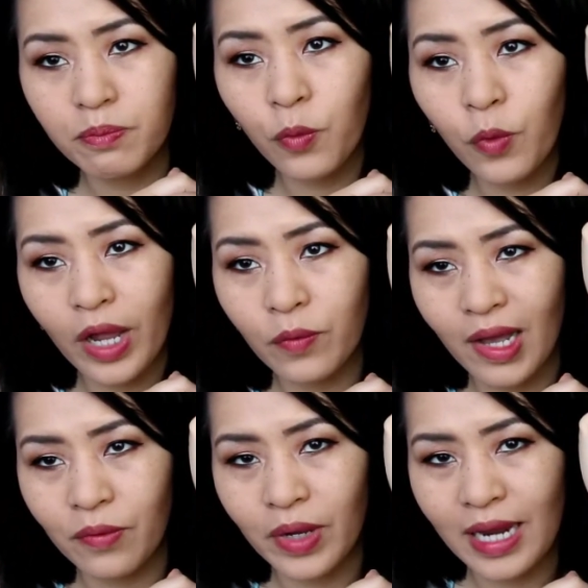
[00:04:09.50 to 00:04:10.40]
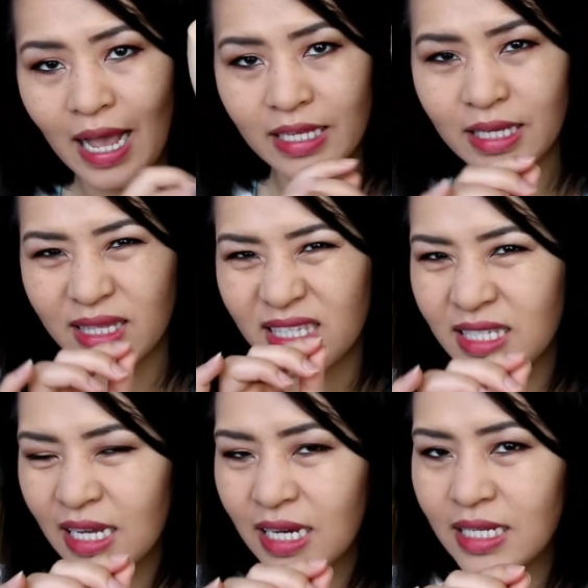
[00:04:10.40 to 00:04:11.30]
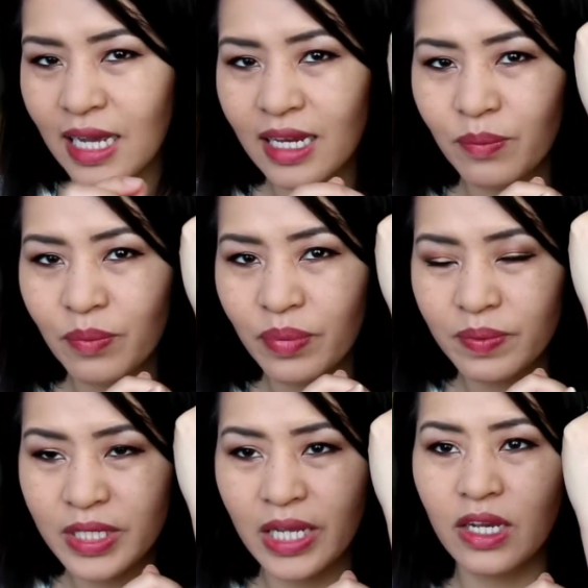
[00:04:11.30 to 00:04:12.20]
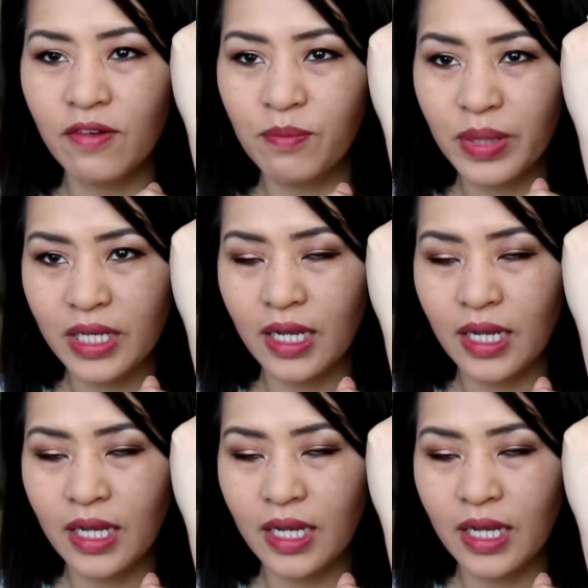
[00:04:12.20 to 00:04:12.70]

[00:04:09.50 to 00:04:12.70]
Wet n Wild one has a teeny tiny tint of